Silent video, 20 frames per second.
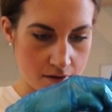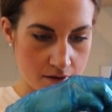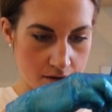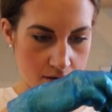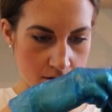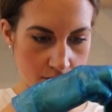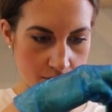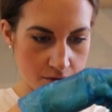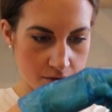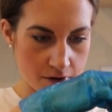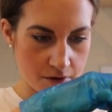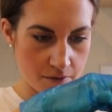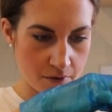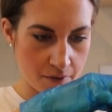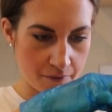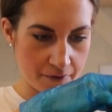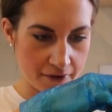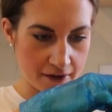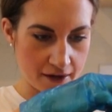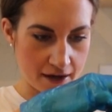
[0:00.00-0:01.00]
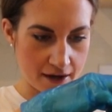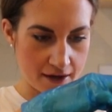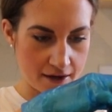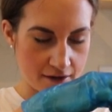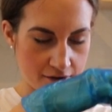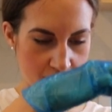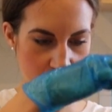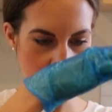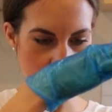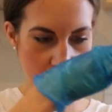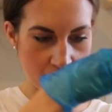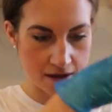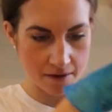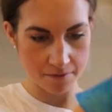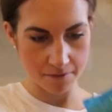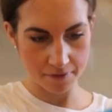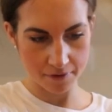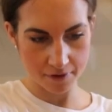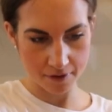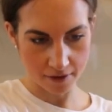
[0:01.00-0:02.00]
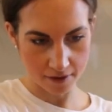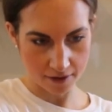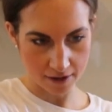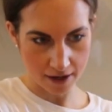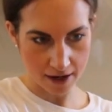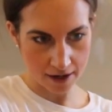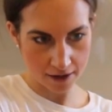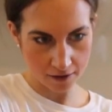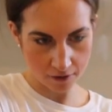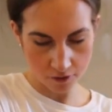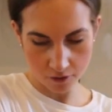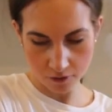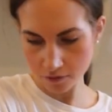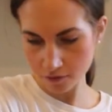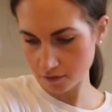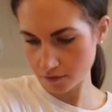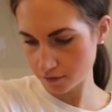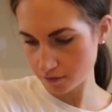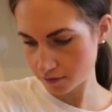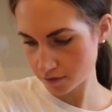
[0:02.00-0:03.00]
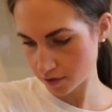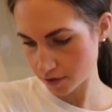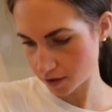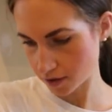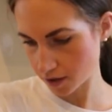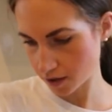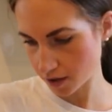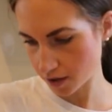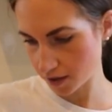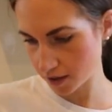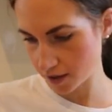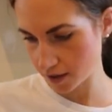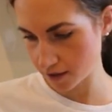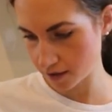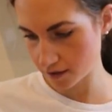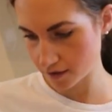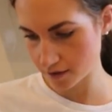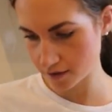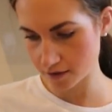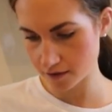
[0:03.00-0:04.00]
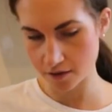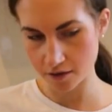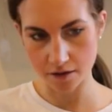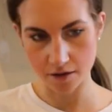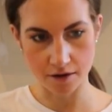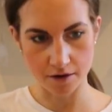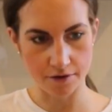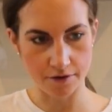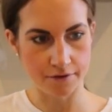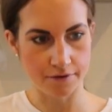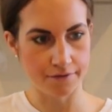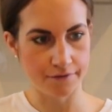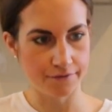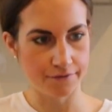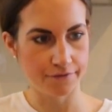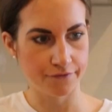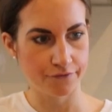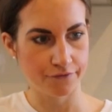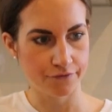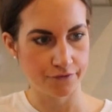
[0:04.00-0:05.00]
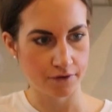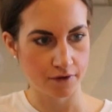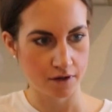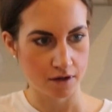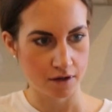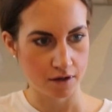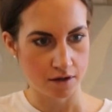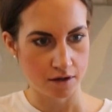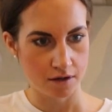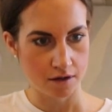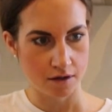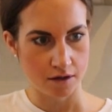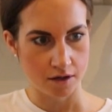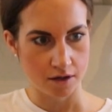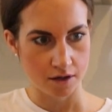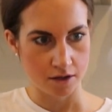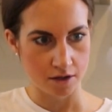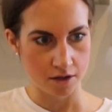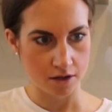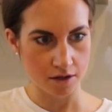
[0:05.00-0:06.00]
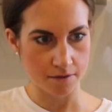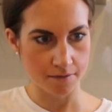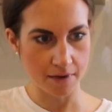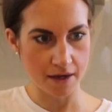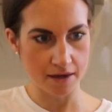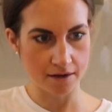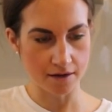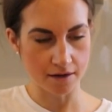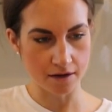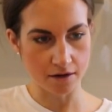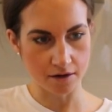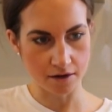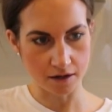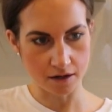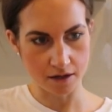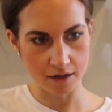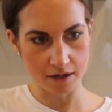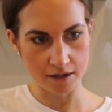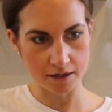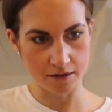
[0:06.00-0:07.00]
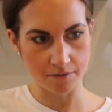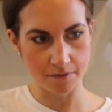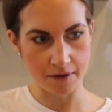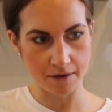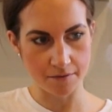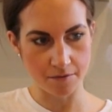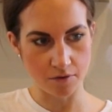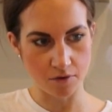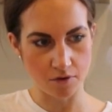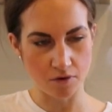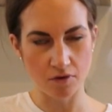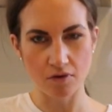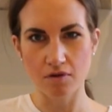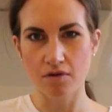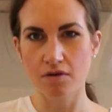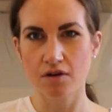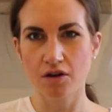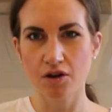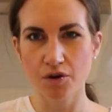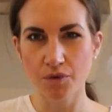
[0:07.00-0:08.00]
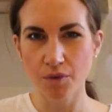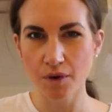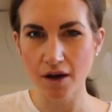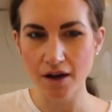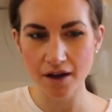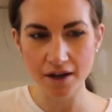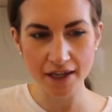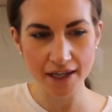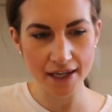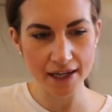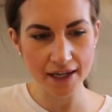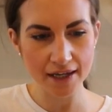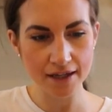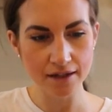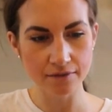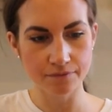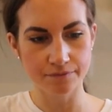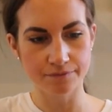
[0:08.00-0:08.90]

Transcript: That's what you want with cake, shapes and angles and heights, you know. Just makes it look a little bit more quirky.